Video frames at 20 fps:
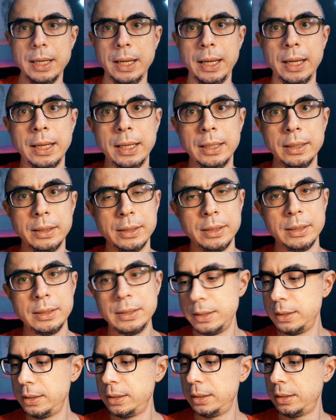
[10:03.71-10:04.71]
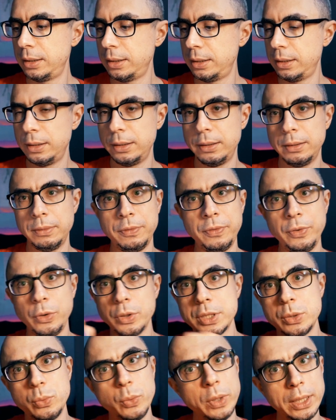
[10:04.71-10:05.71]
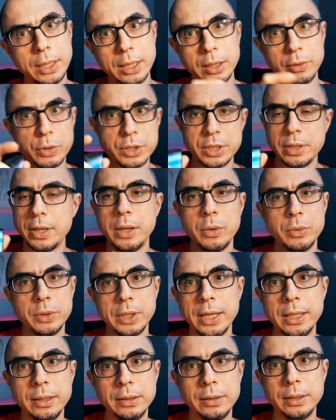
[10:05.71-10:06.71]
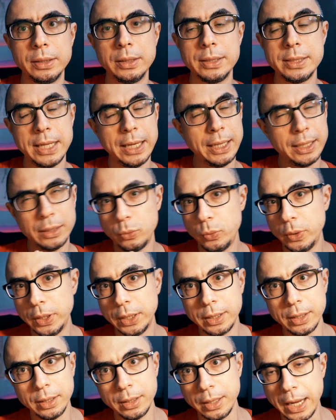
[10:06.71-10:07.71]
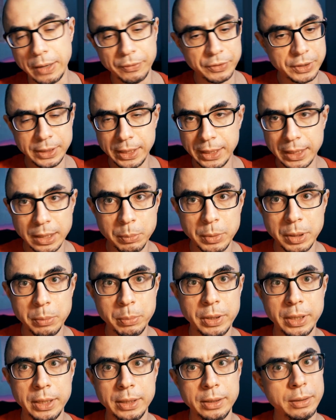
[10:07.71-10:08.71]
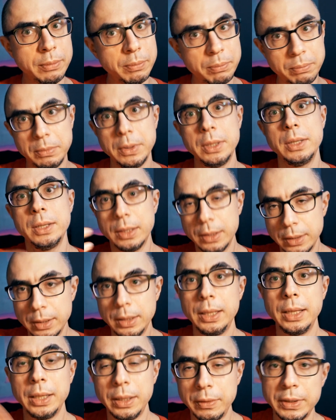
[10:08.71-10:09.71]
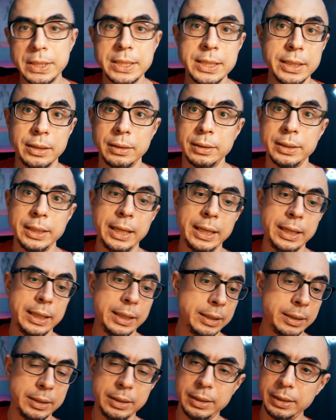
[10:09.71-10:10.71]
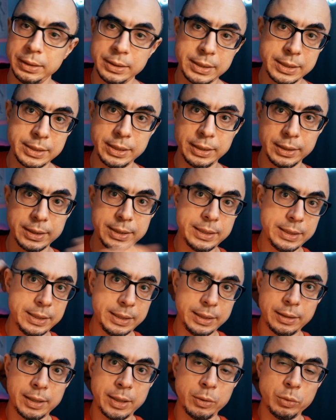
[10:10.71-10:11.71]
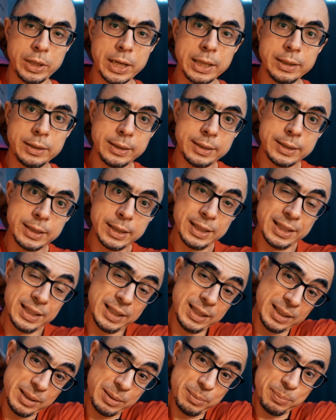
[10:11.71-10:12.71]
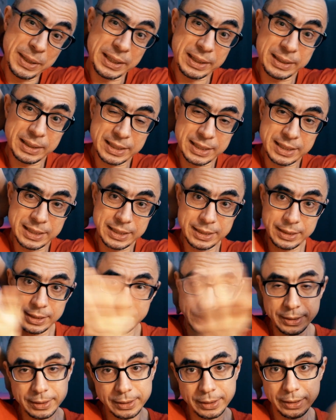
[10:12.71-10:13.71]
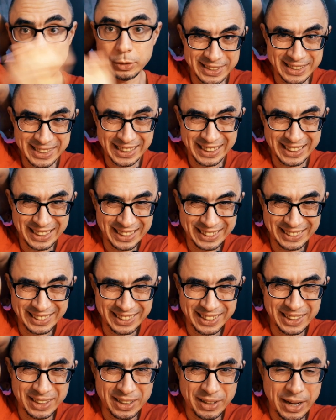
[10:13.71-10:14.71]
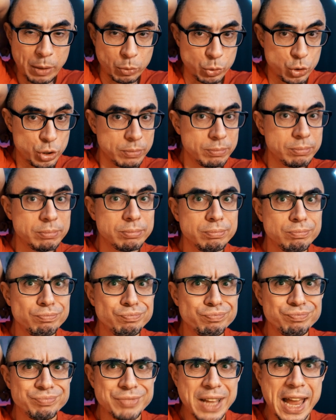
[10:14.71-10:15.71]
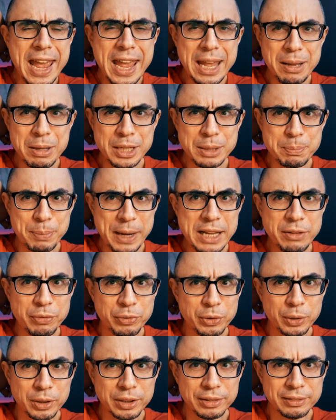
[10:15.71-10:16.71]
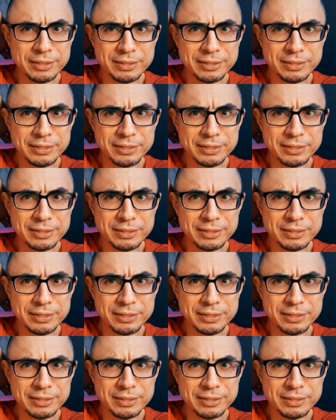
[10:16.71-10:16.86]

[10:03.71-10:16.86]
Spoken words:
And first week it was around 100. Second week after taking Berberine every single day, it's still sitting around 100. But as I said, ouch, painful.